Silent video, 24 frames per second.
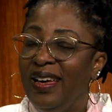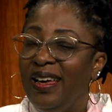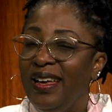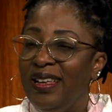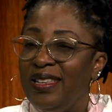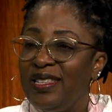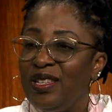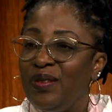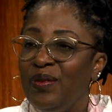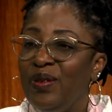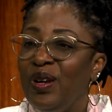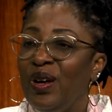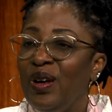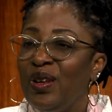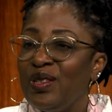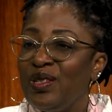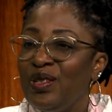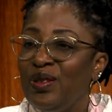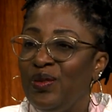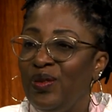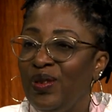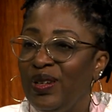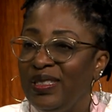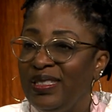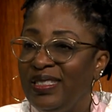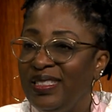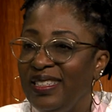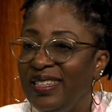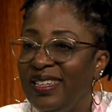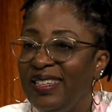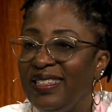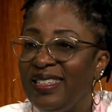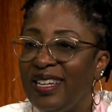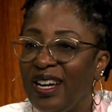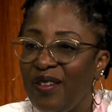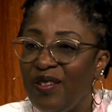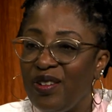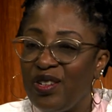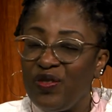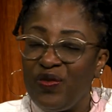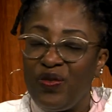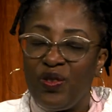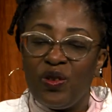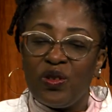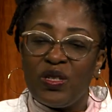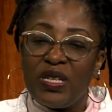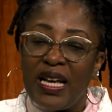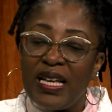And so we also want to encourage
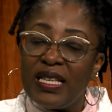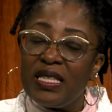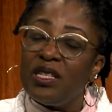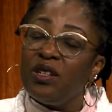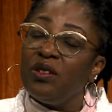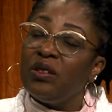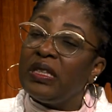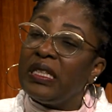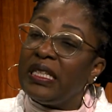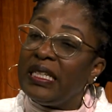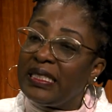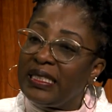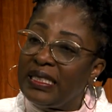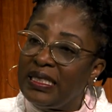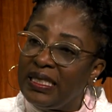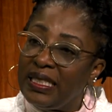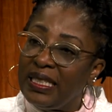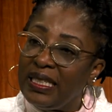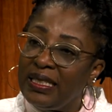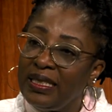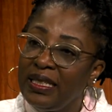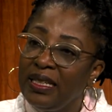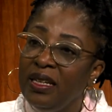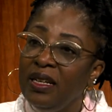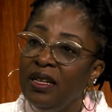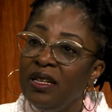folks as they're listening